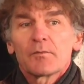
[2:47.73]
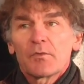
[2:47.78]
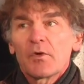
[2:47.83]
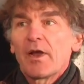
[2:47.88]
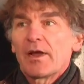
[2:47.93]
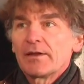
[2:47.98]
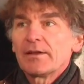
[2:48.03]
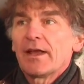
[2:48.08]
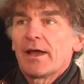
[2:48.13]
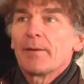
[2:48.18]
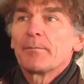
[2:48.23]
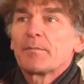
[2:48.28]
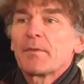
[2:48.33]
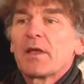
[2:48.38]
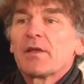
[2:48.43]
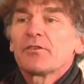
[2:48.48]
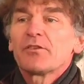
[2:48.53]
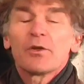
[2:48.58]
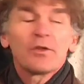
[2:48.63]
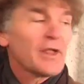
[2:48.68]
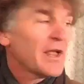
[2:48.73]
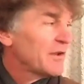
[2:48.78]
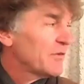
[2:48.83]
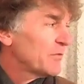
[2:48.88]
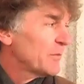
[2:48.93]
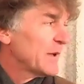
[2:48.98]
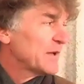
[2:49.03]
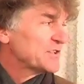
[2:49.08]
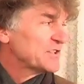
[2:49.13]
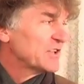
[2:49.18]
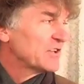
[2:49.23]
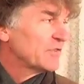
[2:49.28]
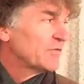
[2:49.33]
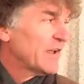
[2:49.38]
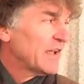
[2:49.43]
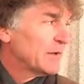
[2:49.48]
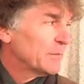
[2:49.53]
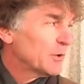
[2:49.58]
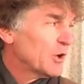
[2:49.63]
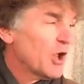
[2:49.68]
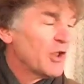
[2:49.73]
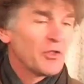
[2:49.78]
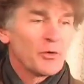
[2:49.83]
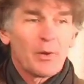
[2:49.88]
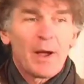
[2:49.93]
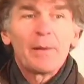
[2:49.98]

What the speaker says: Right, yeah. So that information is available on the